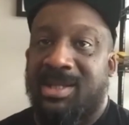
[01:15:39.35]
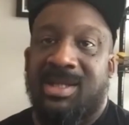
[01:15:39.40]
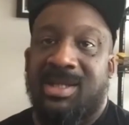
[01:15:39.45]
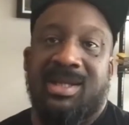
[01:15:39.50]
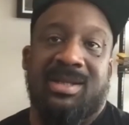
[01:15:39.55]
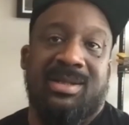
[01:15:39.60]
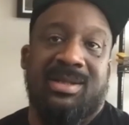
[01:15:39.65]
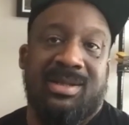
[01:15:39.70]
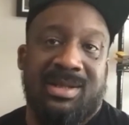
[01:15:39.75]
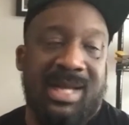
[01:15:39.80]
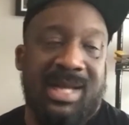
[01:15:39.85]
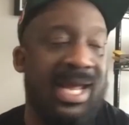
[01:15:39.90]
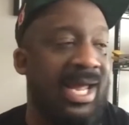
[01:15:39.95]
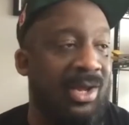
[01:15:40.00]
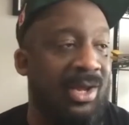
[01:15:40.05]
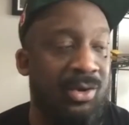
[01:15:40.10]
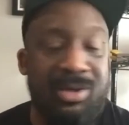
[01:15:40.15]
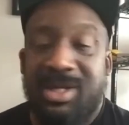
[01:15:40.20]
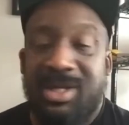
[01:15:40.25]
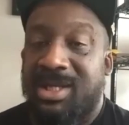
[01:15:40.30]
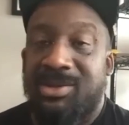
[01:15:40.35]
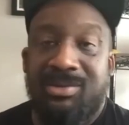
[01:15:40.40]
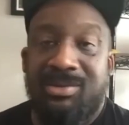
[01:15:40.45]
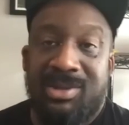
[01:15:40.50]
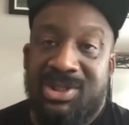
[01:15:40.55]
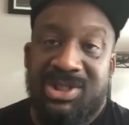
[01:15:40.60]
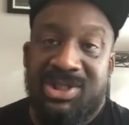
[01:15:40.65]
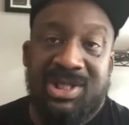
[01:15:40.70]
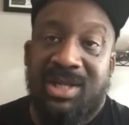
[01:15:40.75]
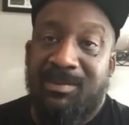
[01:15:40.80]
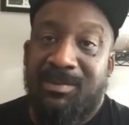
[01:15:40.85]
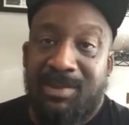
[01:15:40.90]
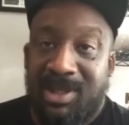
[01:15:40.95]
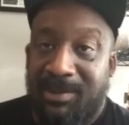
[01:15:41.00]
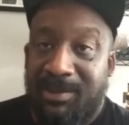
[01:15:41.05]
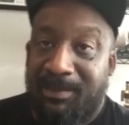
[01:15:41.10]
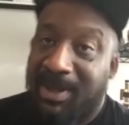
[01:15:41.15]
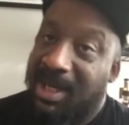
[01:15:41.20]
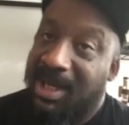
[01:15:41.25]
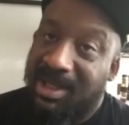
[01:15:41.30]
and they ain't gonna give you shit but a
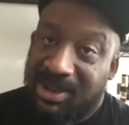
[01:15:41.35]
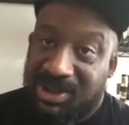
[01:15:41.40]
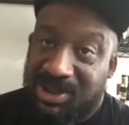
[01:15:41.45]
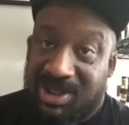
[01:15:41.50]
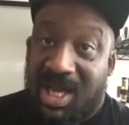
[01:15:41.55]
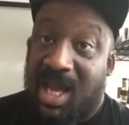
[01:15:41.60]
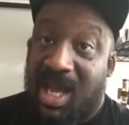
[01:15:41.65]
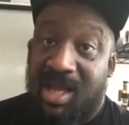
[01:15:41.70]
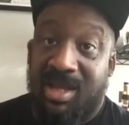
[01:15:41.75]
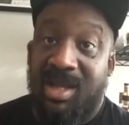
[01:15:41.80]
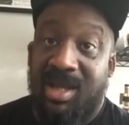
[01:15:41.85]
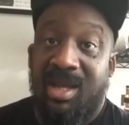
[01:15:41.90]
beer and a shot.